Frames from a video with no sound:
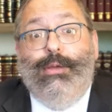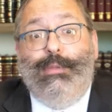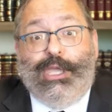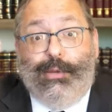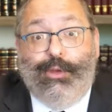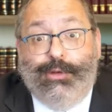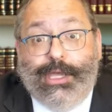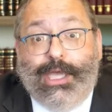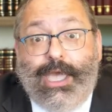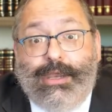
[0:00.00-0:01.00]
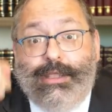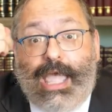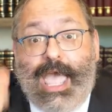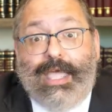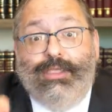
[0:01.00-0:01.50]
be communicated
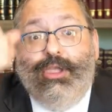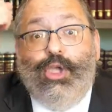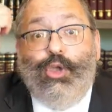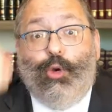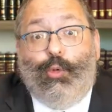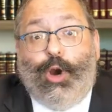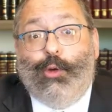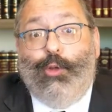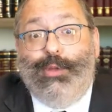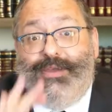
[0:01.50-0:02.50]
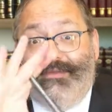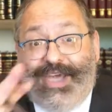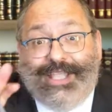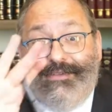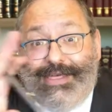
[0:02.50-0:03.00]
and your work will be
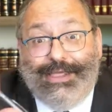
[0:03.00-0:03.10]
effective.